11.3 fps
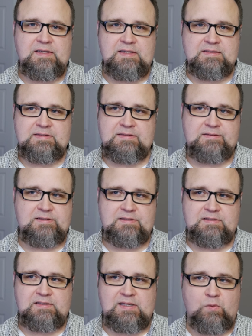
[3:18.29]
He's
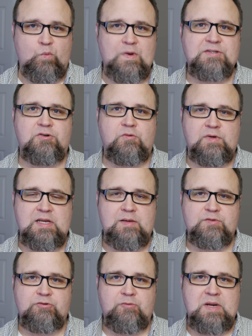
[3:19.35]
just like a wizard when it
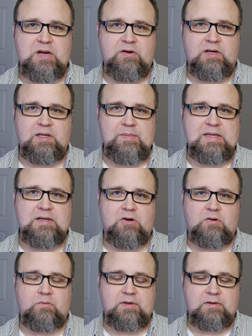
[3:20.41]
comes to repairing Amiga
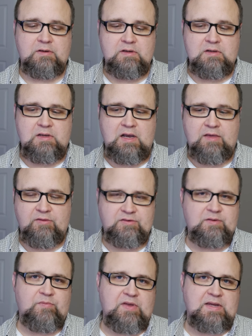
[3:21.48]
hardware. Uh, there's
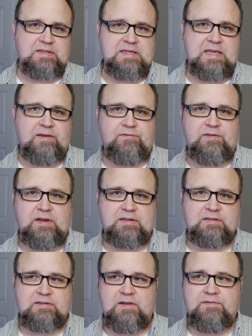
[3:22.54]
some things he can't fix,
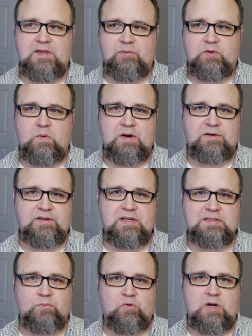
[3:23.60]
stuff that requires
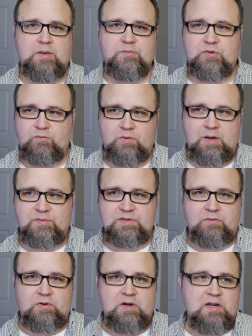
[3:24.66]
custom ROMs or ROMs
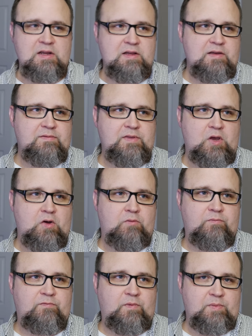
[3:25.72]
that were, you
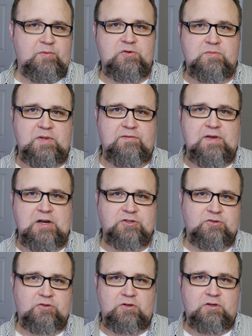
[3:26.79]
know, from the original
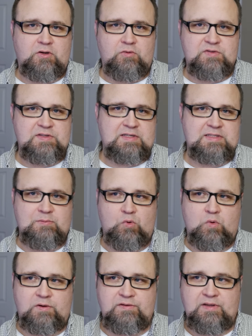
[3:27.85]
manufacturer on oh sixty
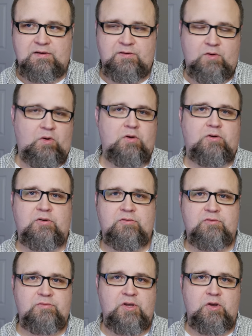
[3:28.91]
boards that no longer,
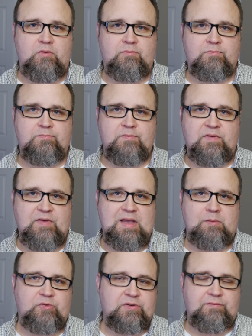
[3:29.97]
you know,
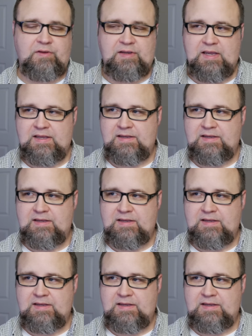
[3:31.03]
available, stuff like that.